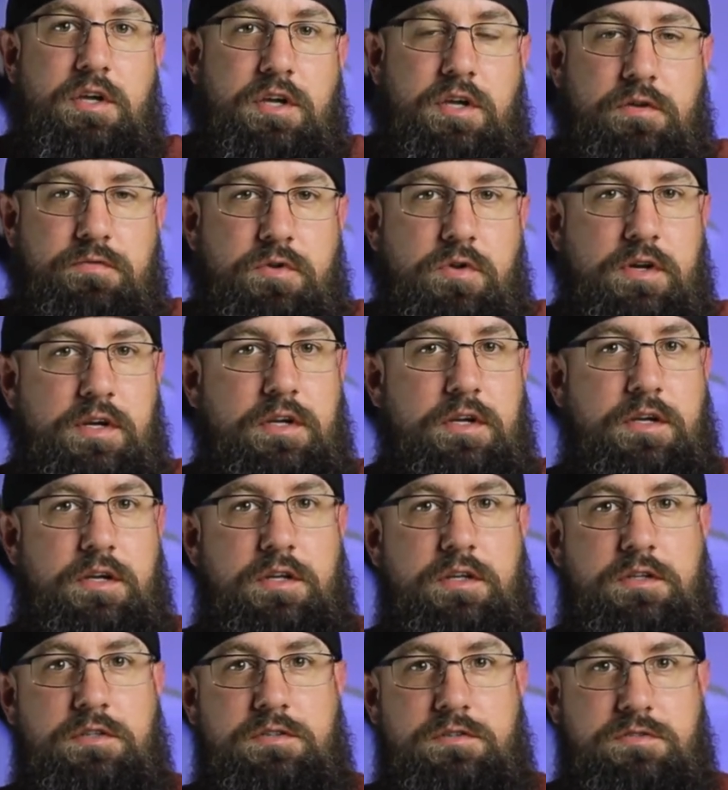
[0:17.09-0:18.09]
If you
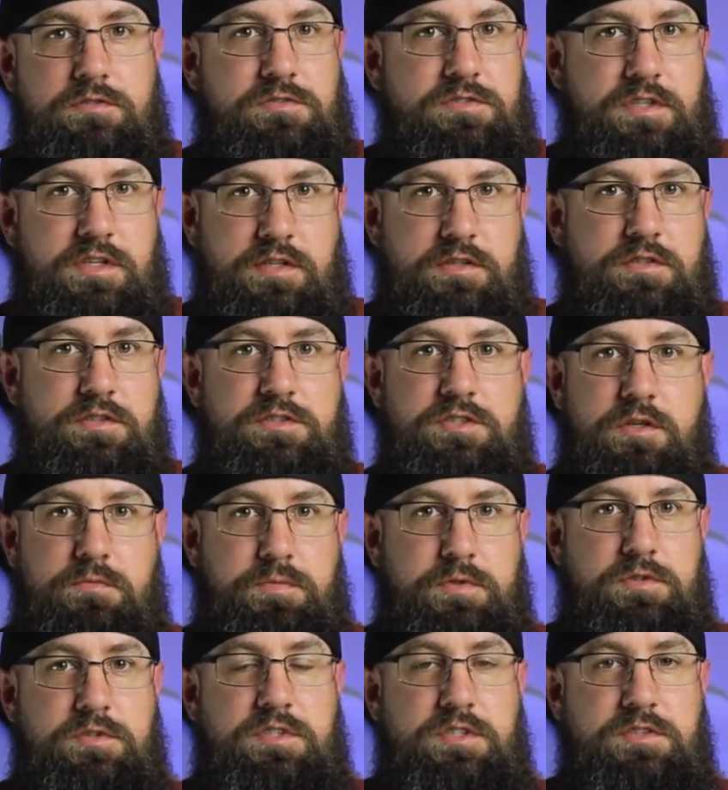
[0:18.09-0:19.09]
had seen the
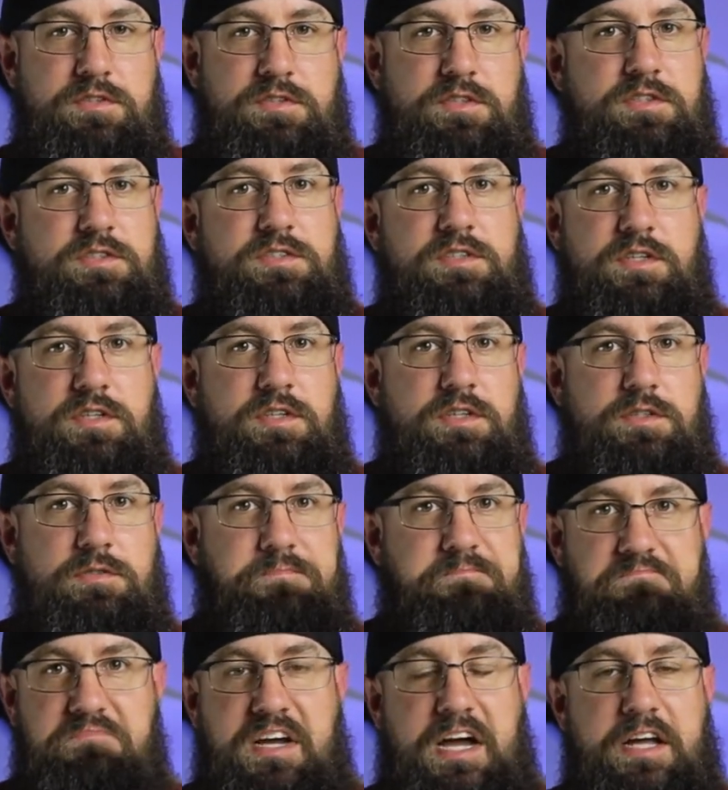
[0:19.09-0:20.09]
jumper T16,
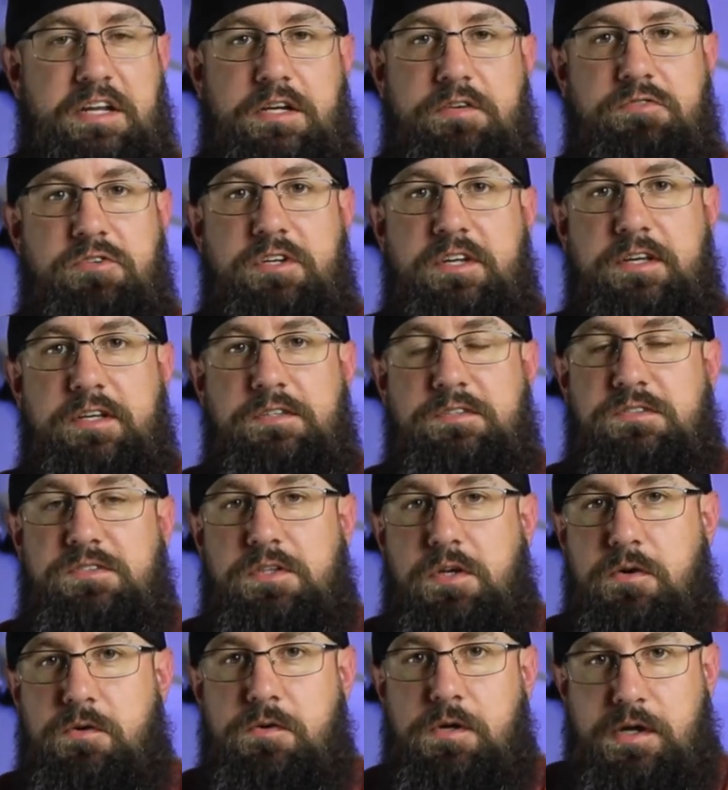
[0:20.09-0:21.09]
I never did,
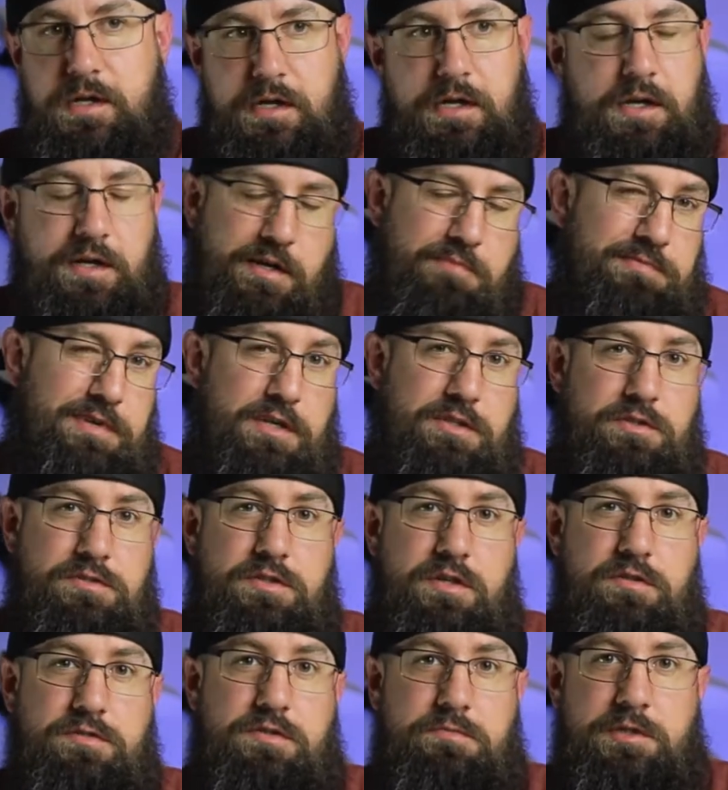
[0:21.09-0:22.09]
so I'm not going to
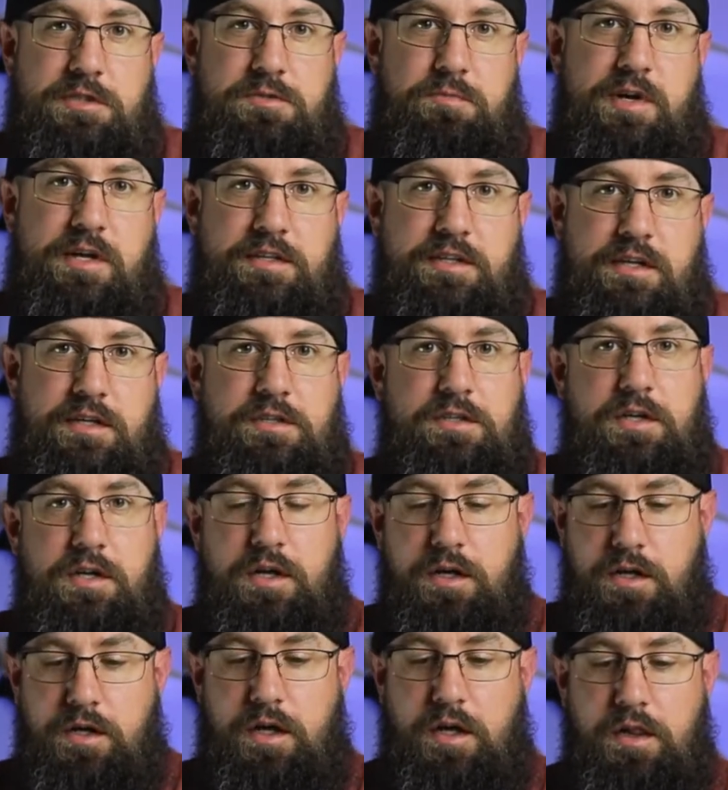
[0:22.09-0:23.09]
talk too much about that.
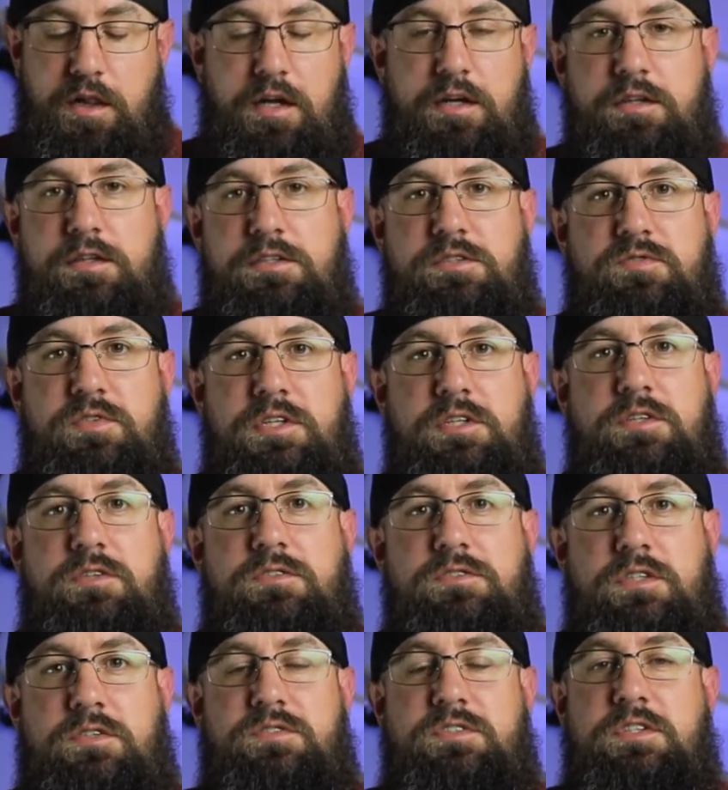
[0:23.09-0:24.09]
A lot of these
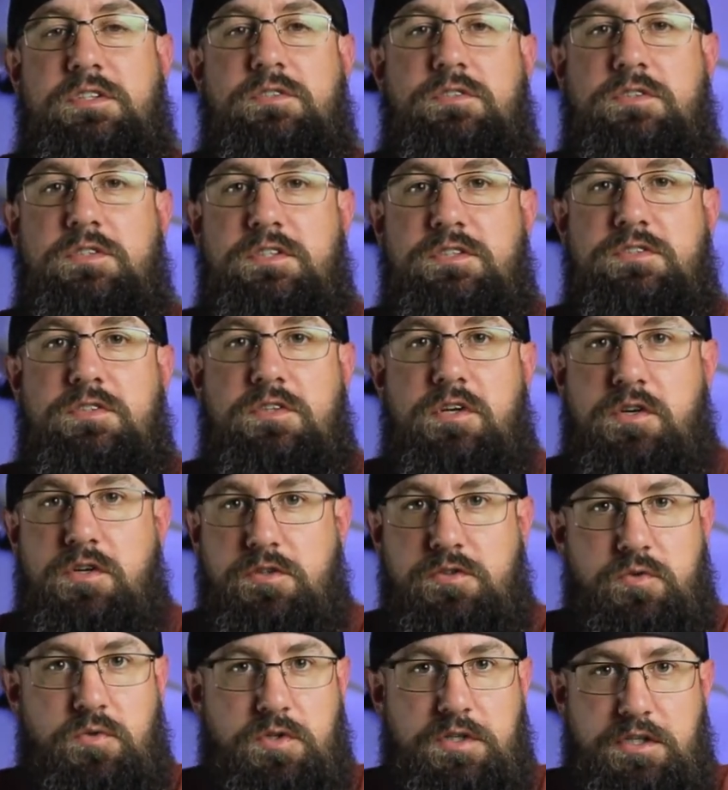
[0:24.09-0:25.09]
videos I've seen on this are all
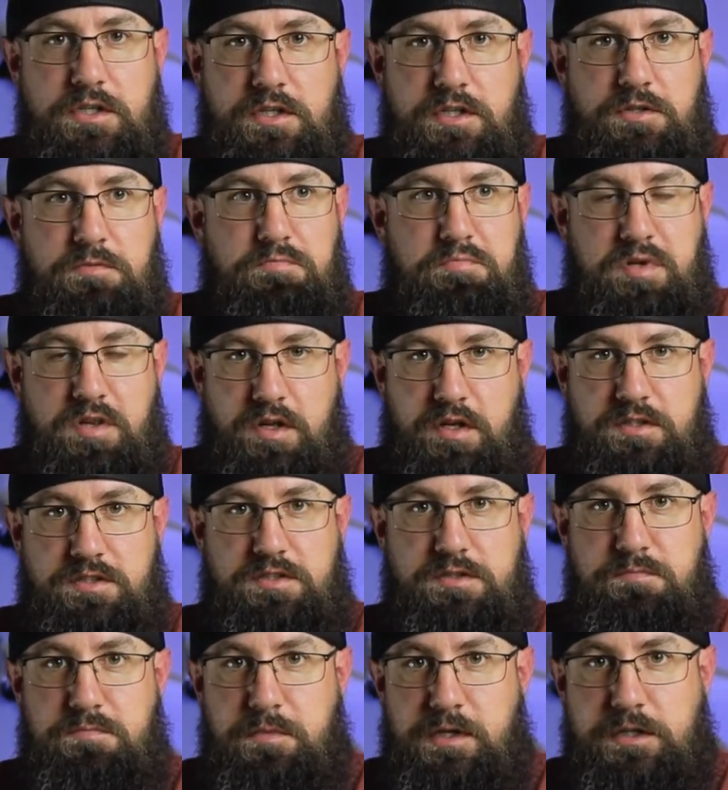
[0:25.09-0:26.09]
20
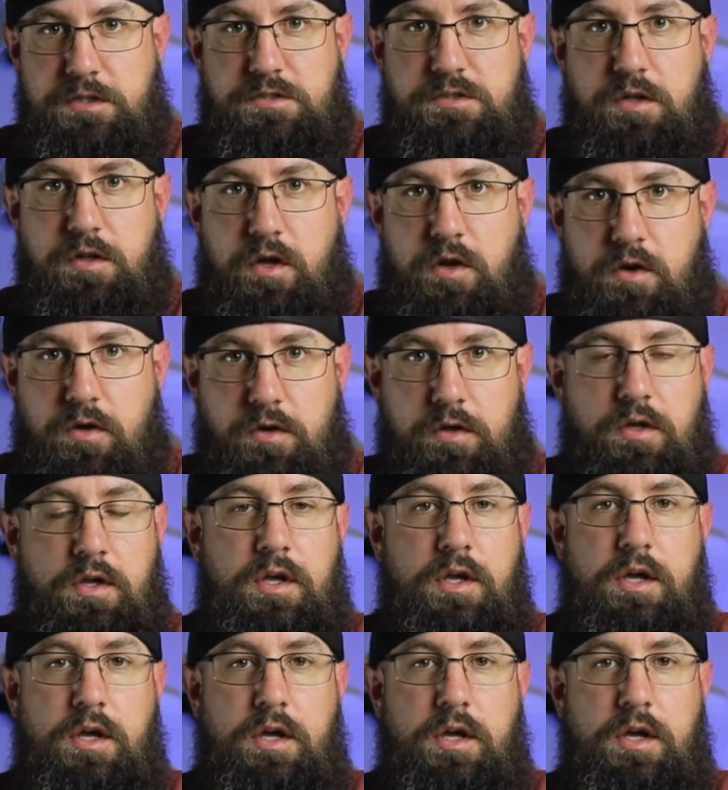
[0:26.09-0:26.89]
plus minutes long.